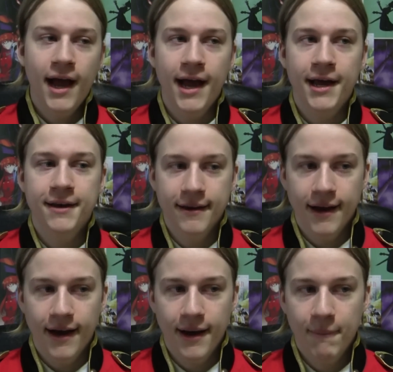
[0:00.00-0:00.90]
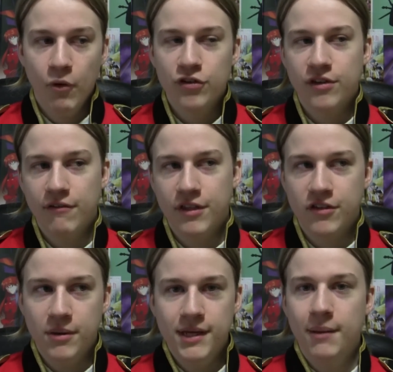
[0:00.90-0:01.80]
And more stuff that's
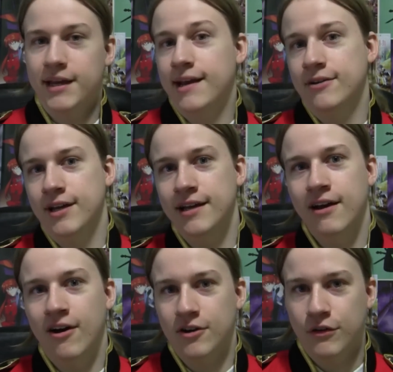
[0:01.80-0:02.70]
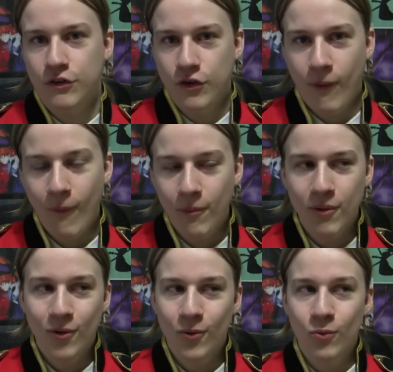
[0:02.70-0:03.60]
going to be coming out in
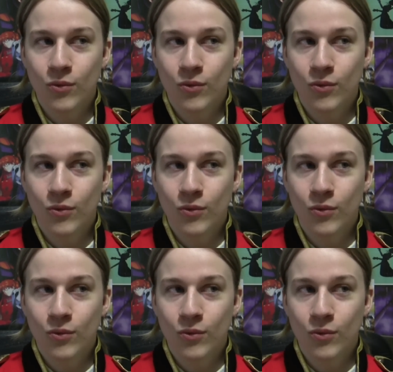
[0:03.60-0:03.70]
October